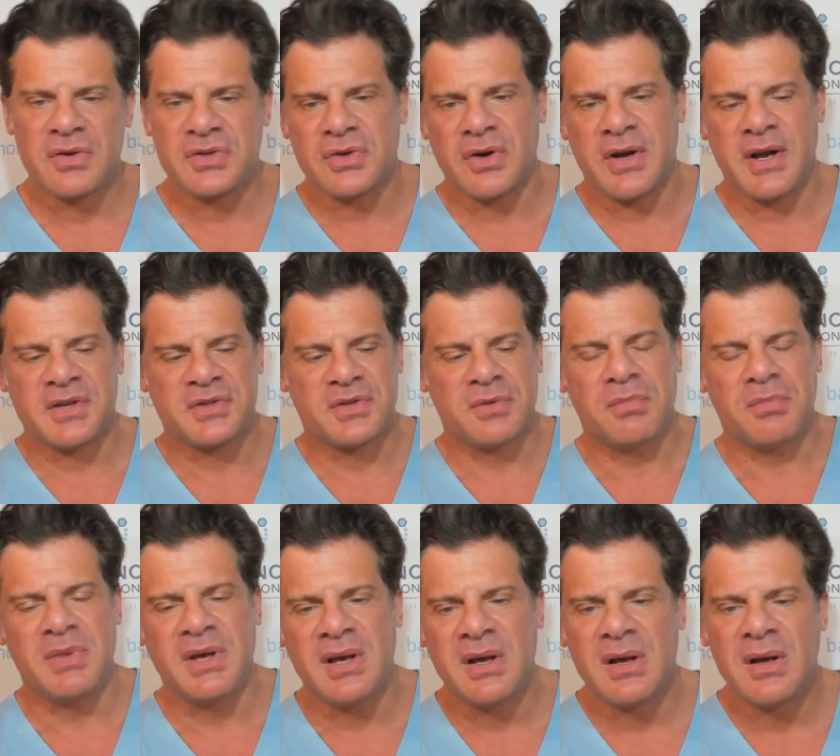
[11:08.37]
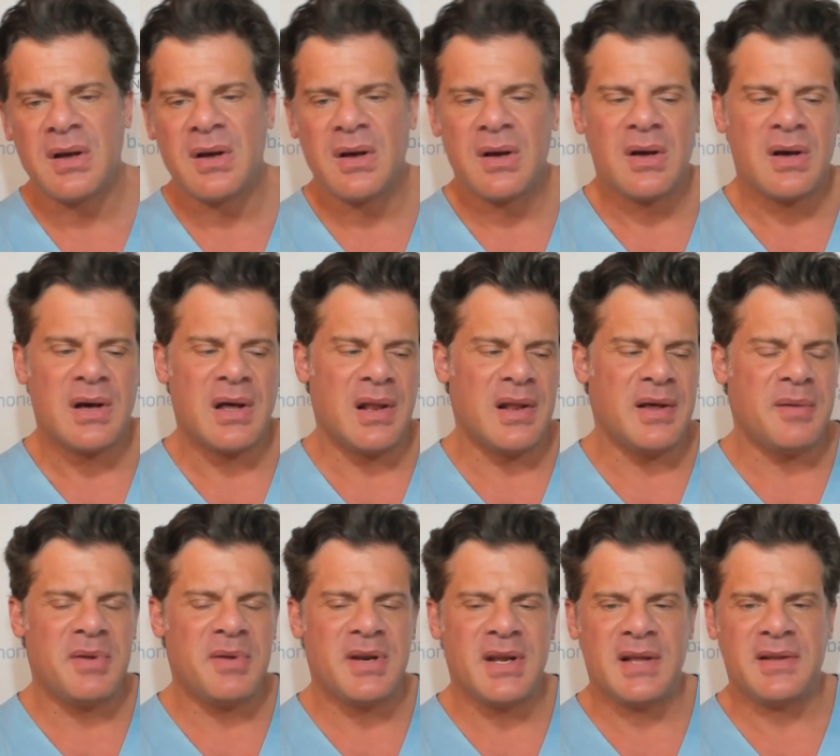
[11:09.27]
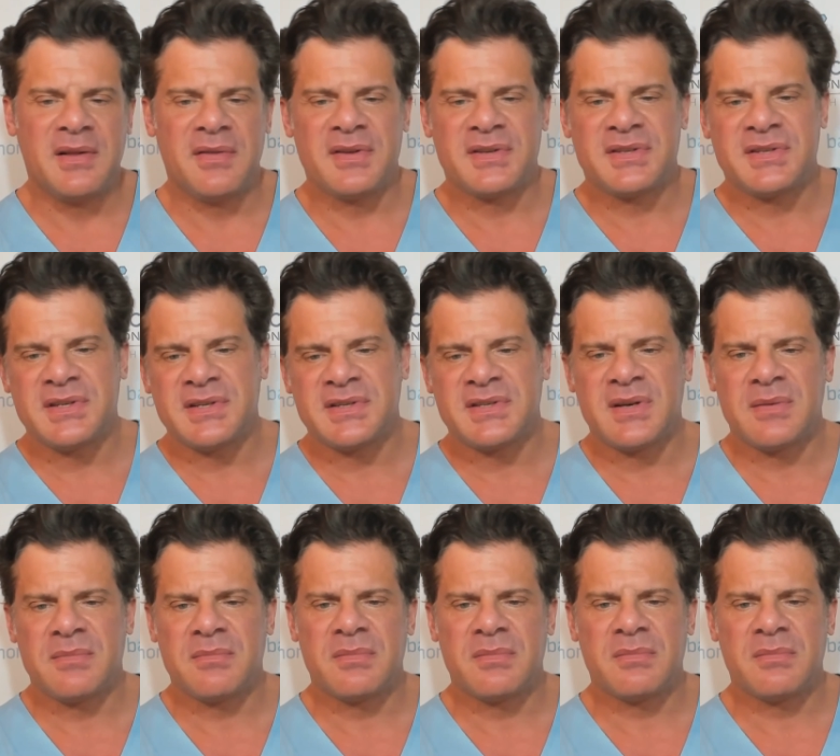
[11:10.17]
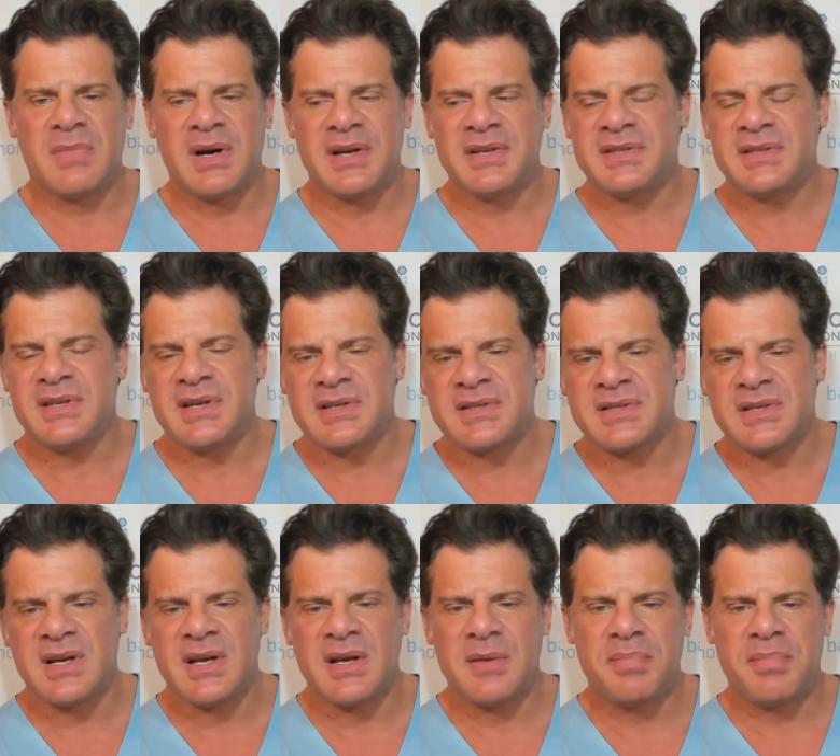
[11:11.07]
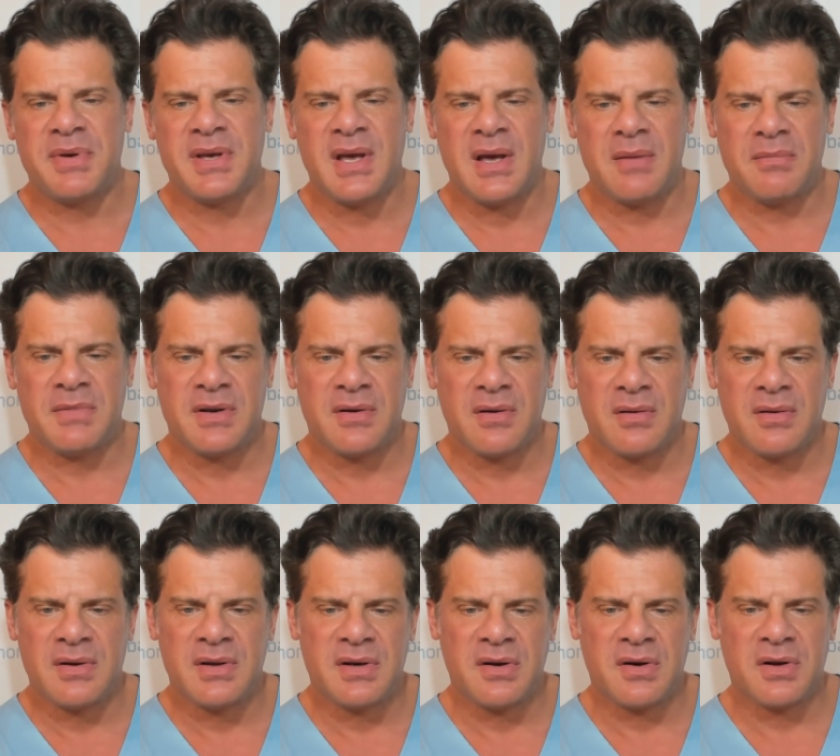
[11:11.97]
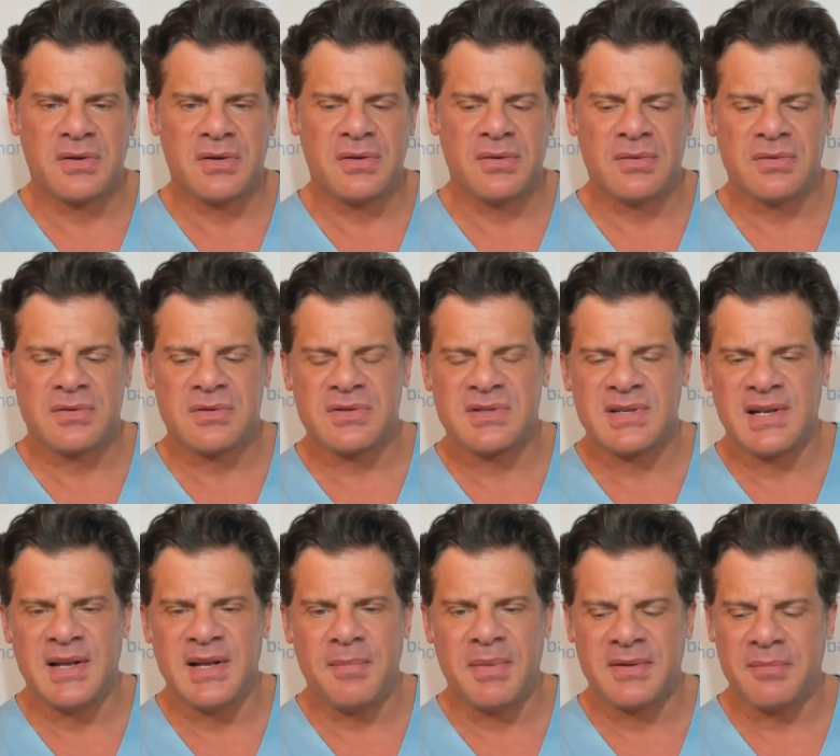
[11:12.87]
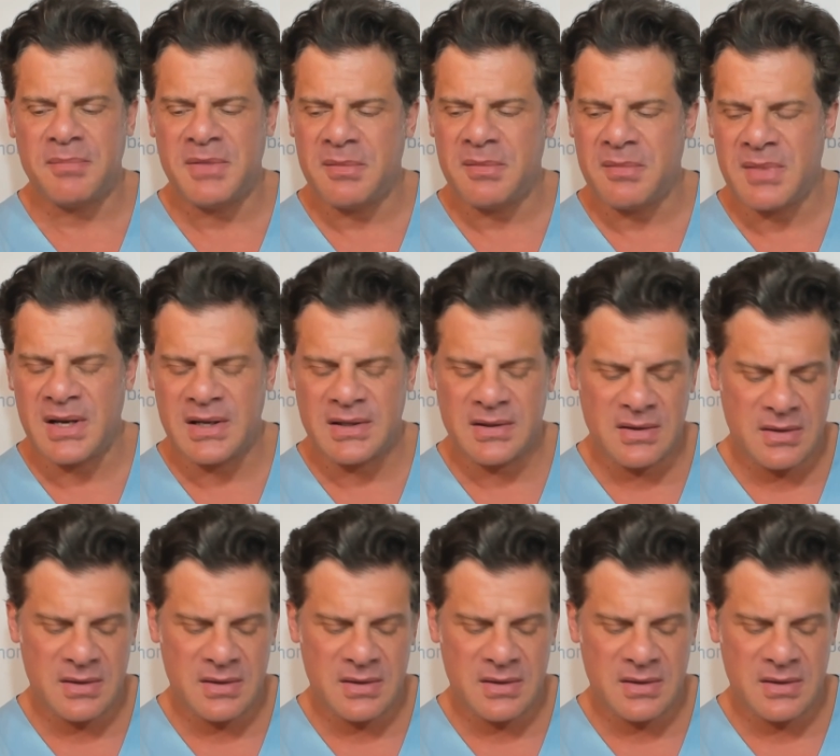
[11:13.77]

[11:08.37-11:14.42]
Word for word: So it has to be eliminated the system by six uh, p.m. You know, in order to, to sleep at midnight.